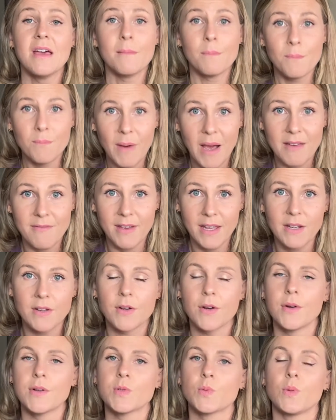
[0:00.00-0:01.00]

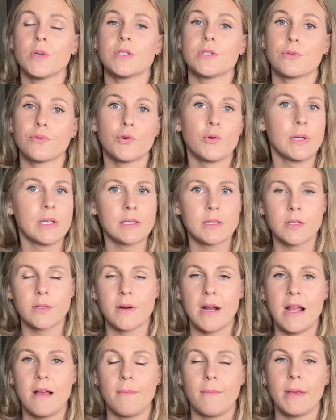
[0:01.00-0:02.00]
vendors, was through
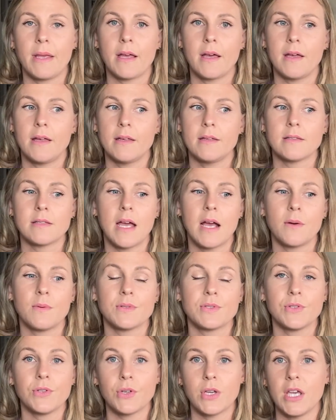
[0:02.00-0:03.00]
Instagram, because I was
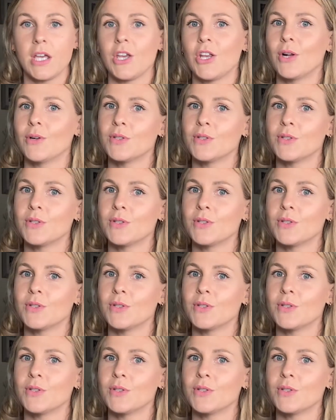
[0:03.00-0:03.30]
looking,